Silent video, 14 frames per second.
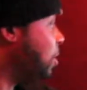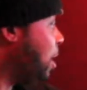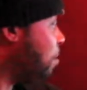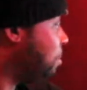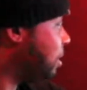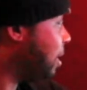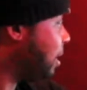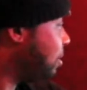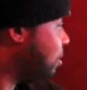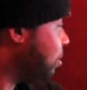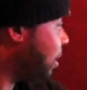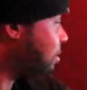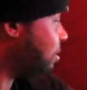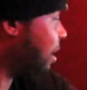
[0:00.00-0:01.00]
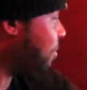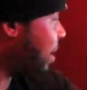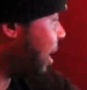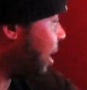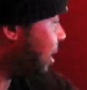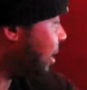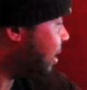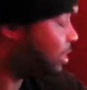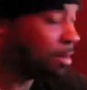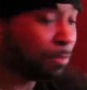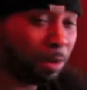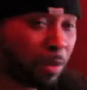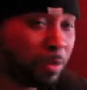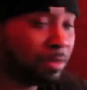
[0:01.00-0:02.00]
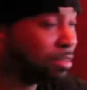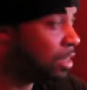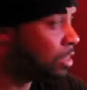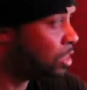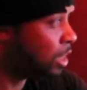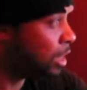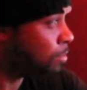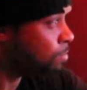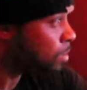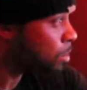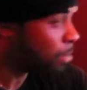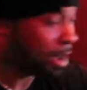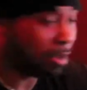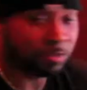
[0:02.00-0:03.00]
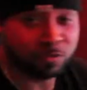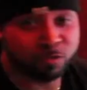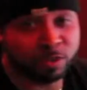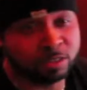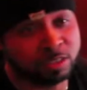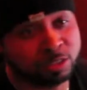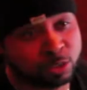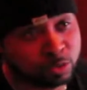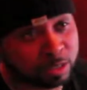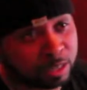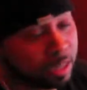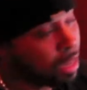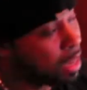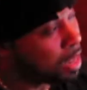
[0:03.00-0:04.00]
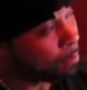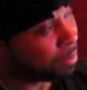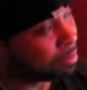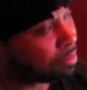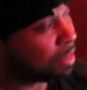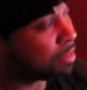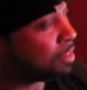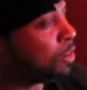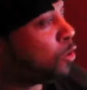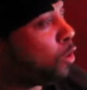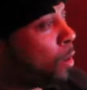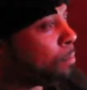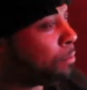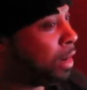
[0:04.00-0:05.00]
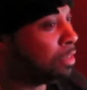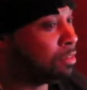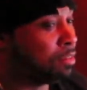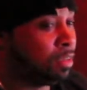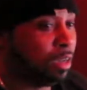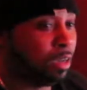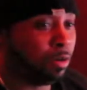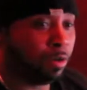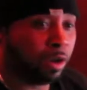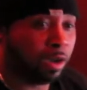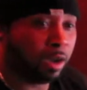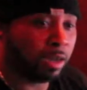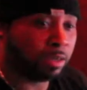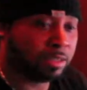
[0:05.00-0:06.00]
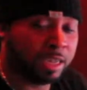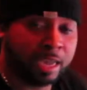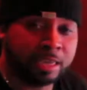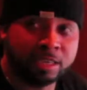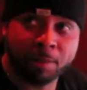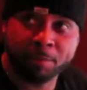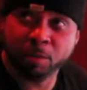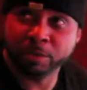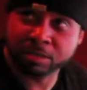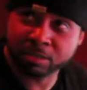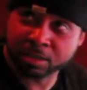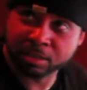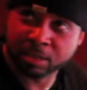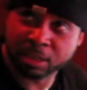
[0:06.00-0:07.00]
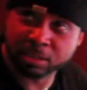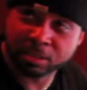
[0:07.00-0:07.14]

job with that too. I still haven't gotten to play with Six yet, but I have some friends that's using it. But Six incorporates an uh, D A W, which is a di